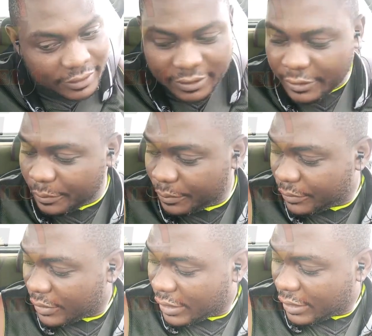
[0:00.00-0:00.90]
You see,
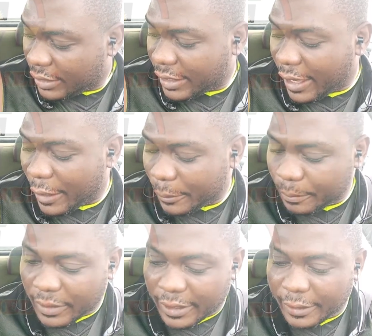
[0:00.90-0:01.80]
now,
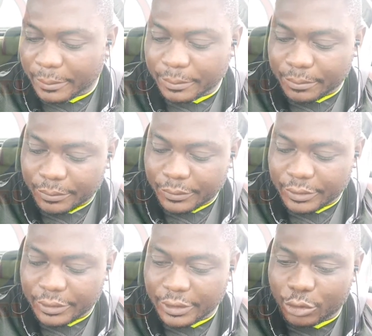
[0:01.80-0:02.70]

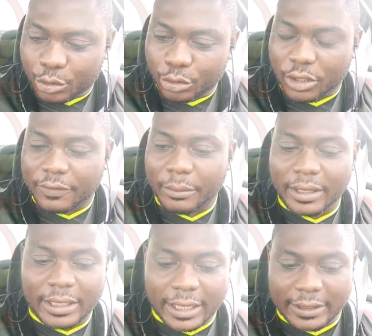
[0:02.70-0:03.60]
the truth of the
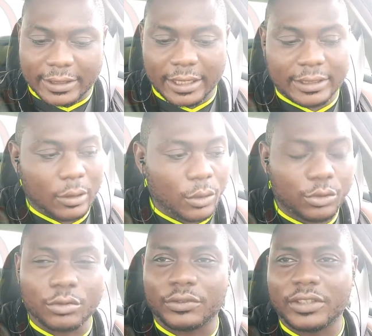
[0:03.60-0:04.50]
matter is that, and
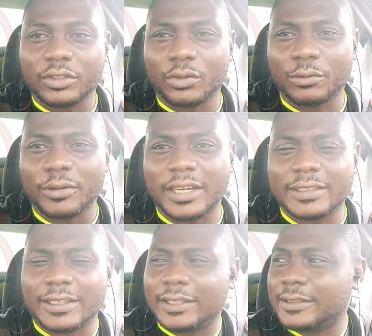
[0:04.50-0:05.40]
what you've seen so far
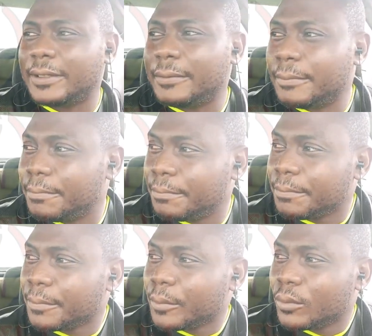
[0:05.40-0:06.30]
is that,
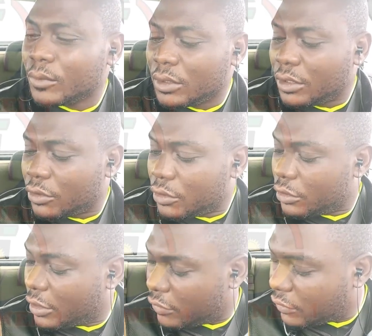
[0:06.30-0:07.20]

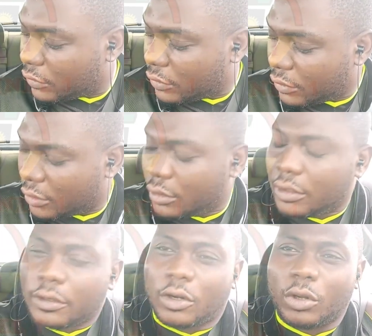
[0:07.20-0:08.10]
this
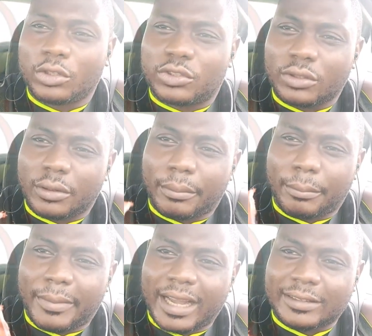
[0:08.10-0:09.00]
cloth
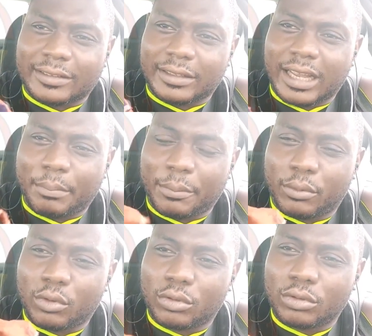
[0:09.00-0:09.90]
mask that
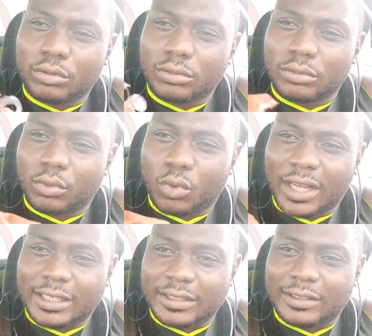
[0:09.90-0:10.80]
people
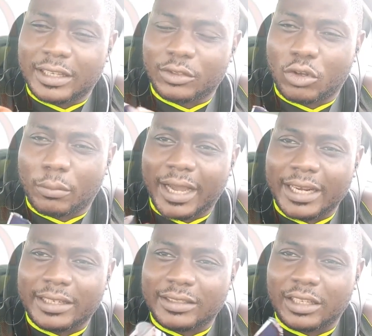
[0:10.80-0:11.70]
wear these days or
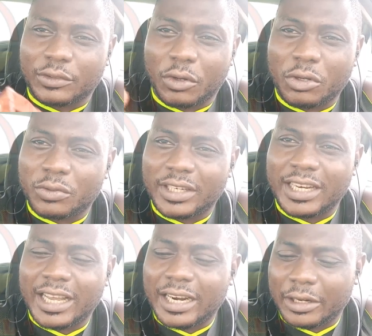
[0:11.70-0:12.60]
buy these days for 100
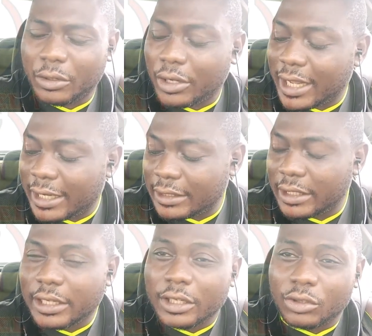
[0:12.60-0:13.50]
naira and all that
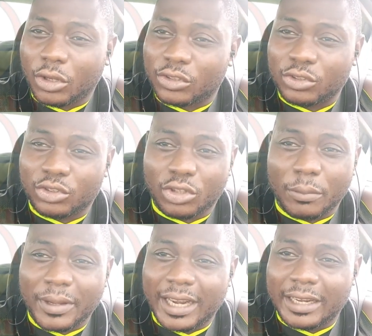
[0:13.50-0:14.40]
doesn't
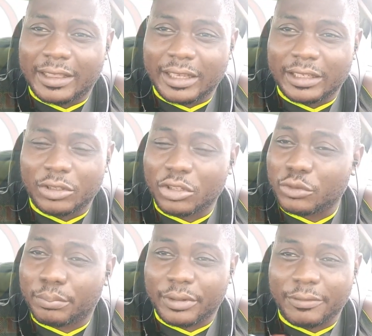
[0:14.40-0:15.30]
stop anything. It
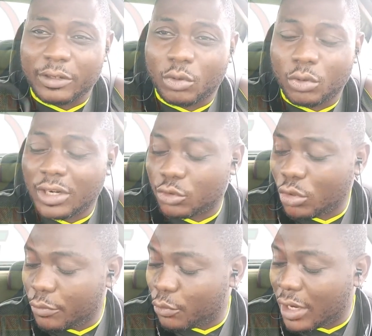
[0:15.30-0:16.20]
doesn't prevent corona.
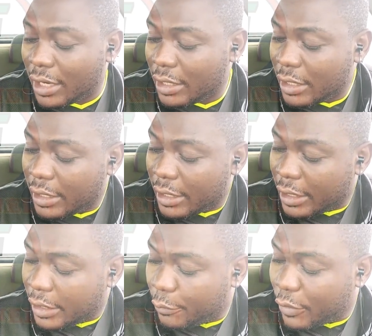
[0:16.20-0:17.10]
So if you are,
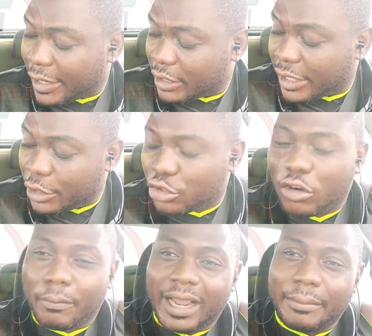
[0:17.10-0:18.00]
if your
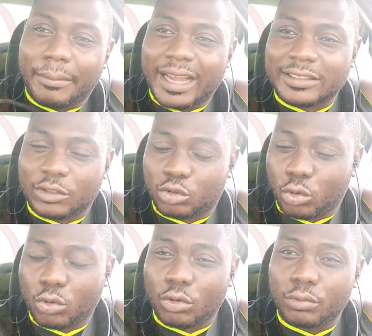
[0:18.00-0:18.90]
intention of buying masks is
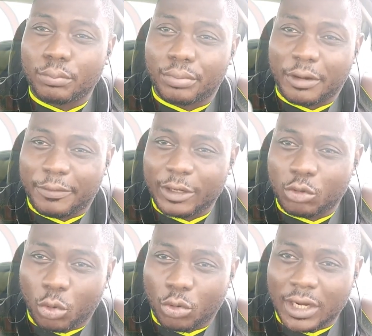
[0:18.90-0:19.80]
to
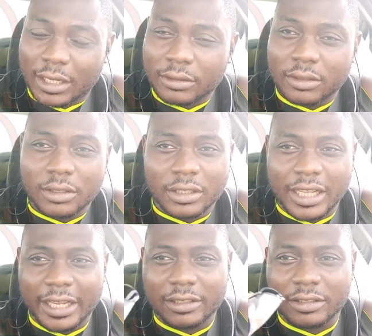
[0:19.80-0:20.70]
prevent corona,
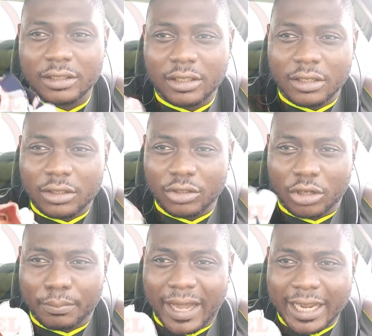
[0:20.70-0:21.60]
then
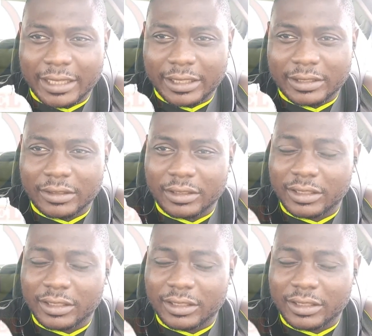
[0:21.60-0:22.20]
don't buy this.